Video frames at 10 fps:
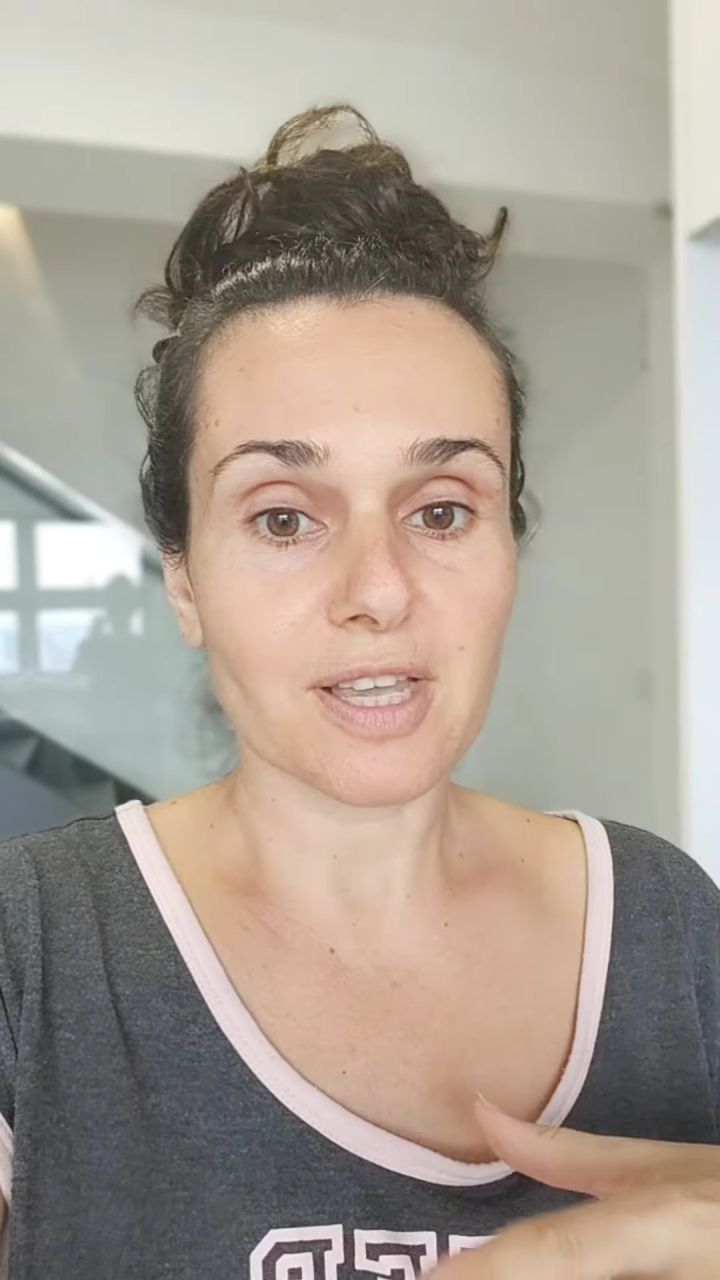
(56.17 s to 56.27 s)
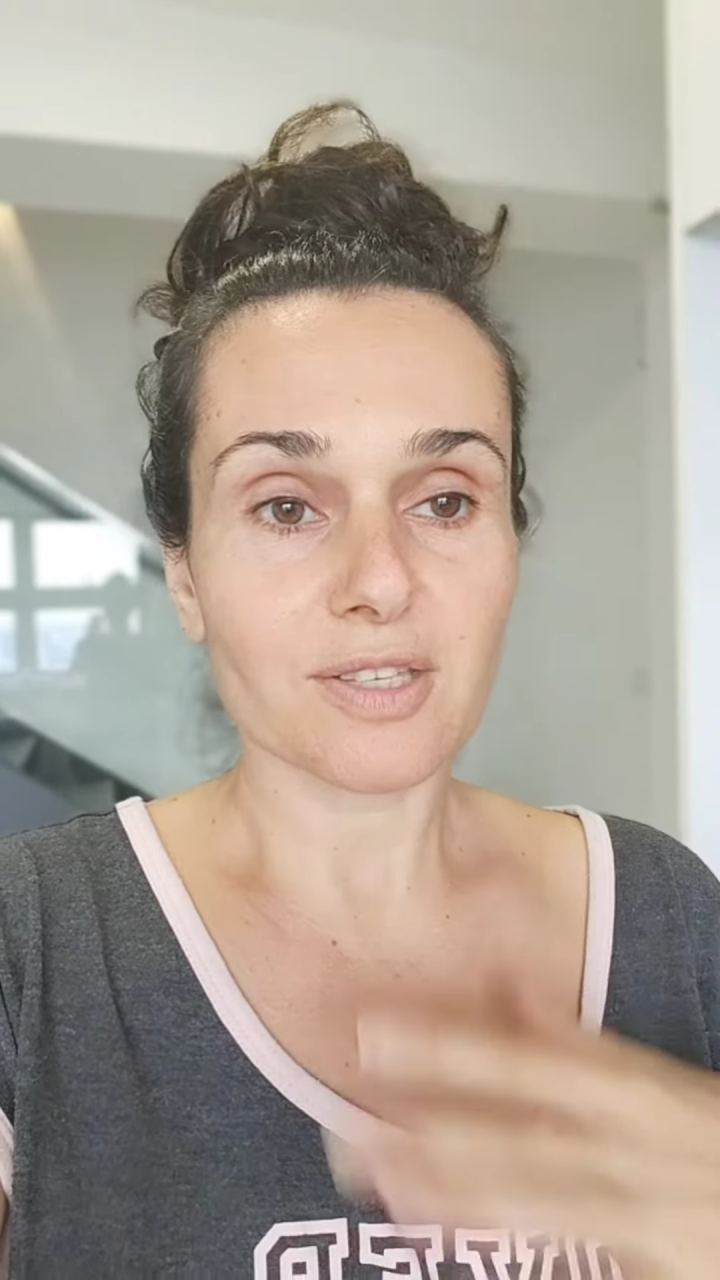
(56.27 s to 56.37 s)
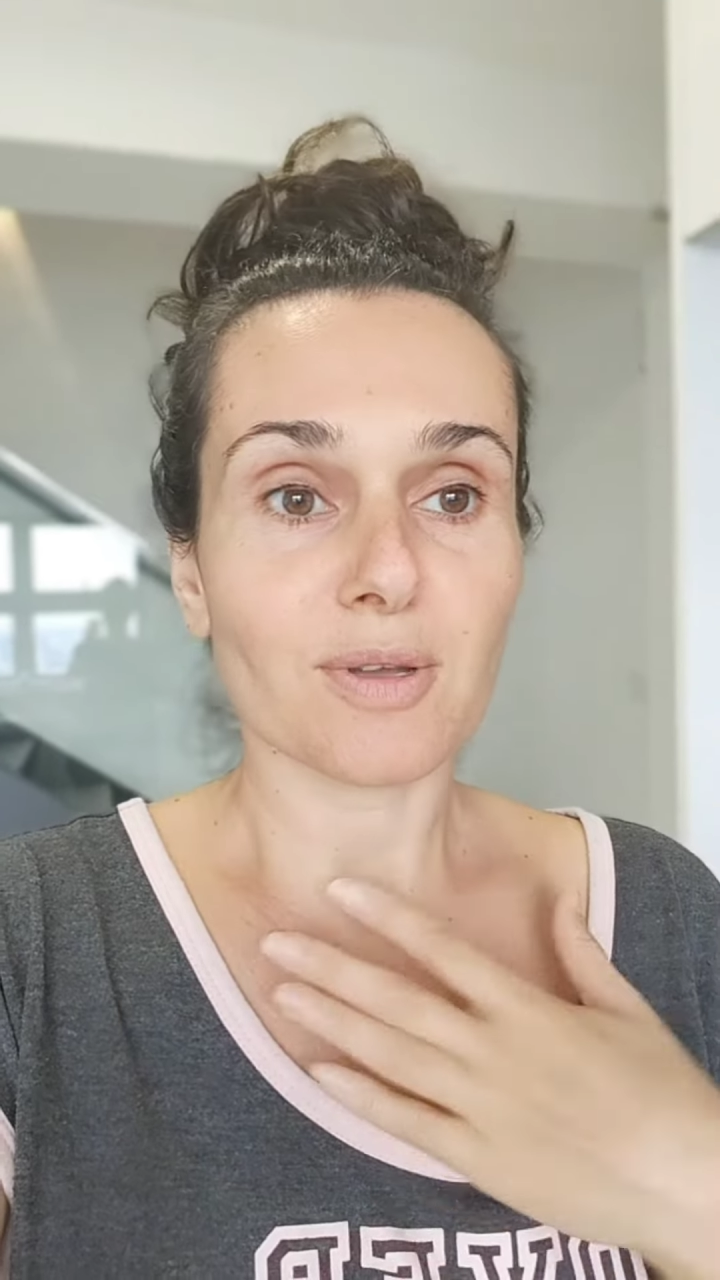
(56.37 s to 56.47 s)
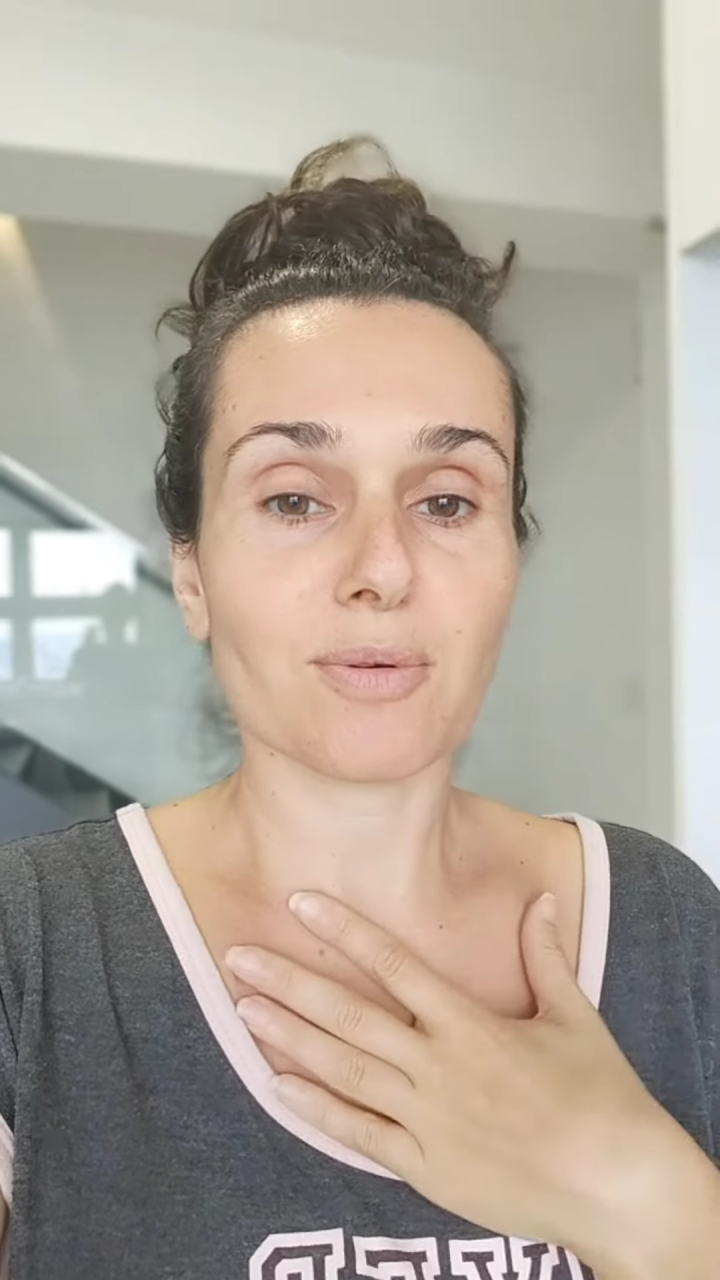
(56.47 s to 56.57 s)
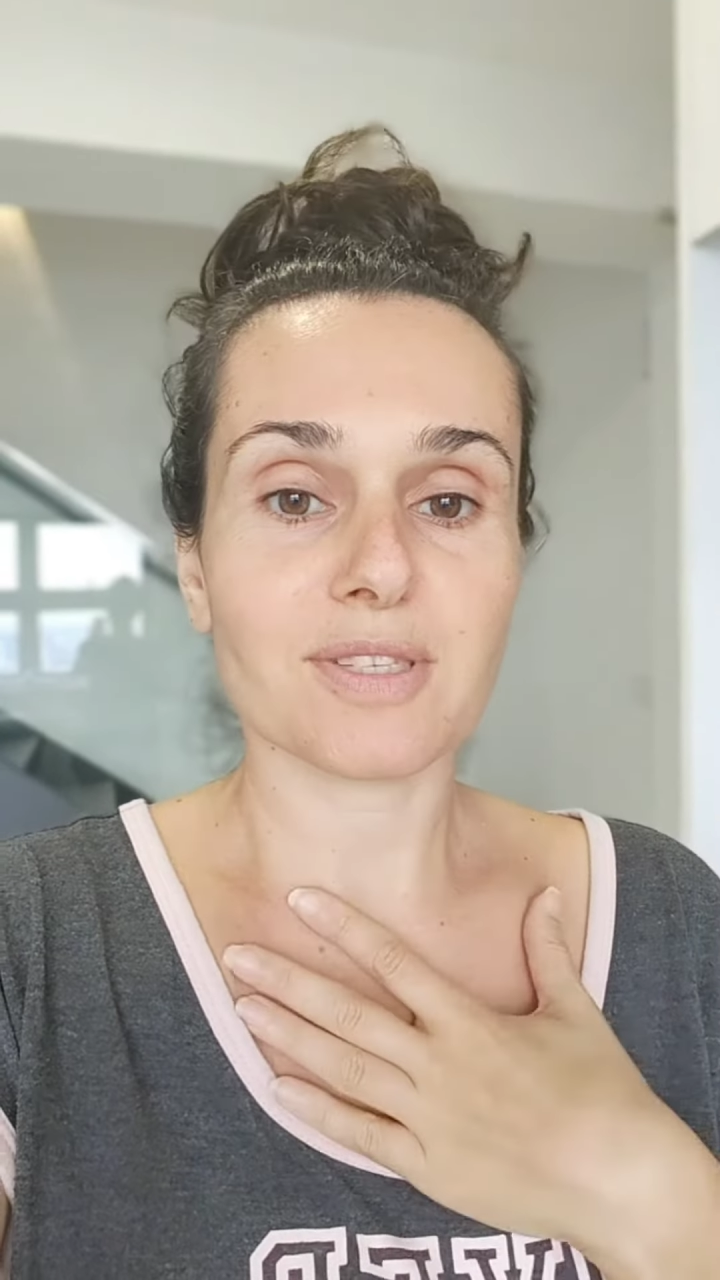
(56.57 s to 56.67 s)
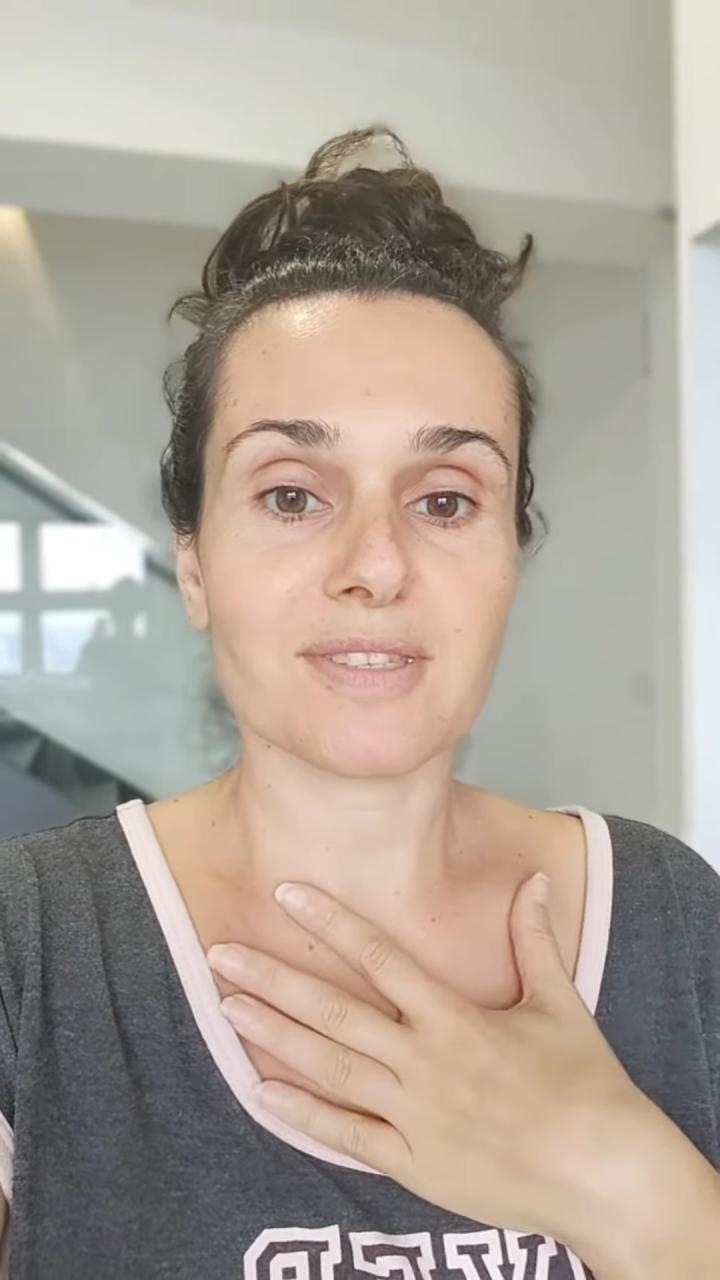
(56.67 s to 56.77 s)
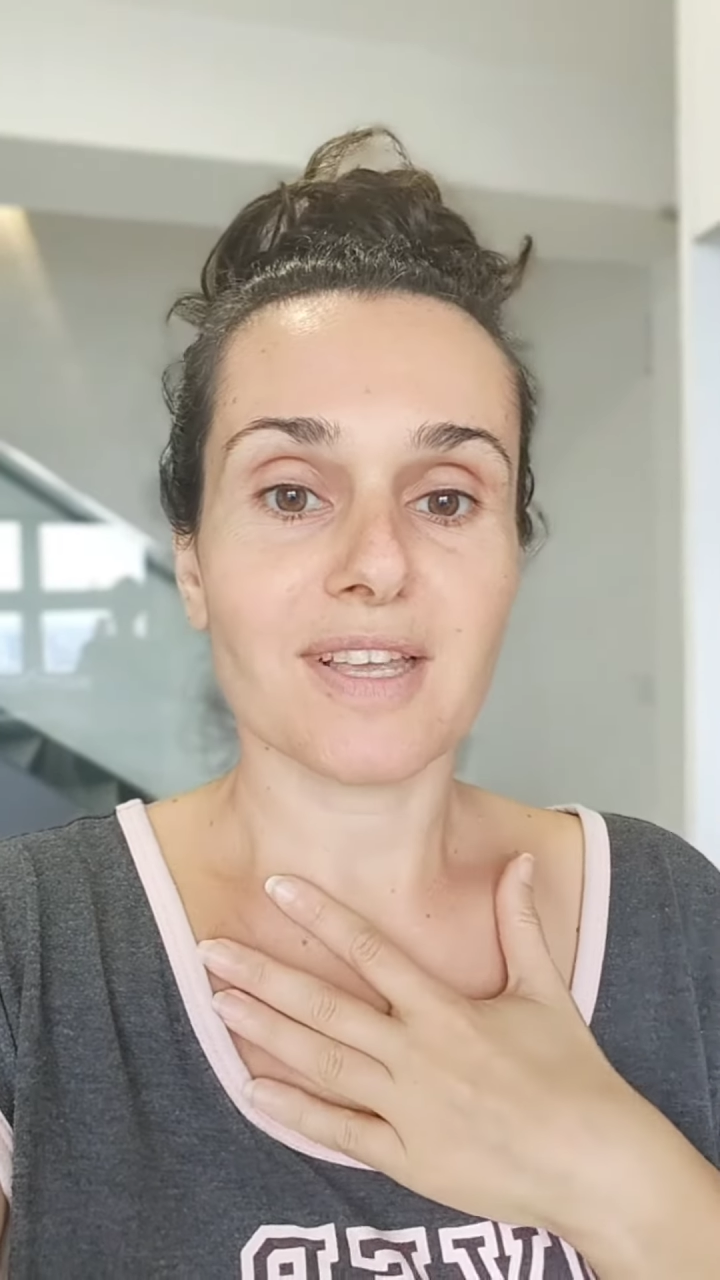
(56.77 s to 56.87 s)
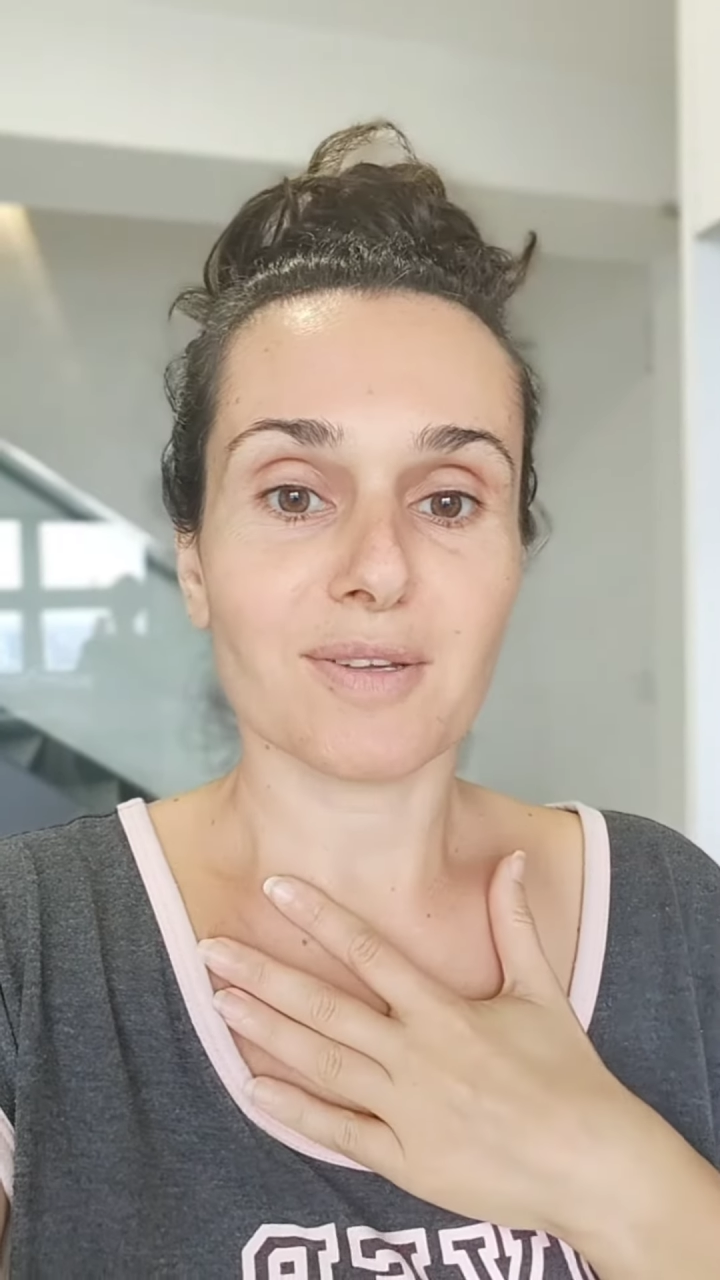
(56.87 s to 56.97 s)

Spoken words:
So I was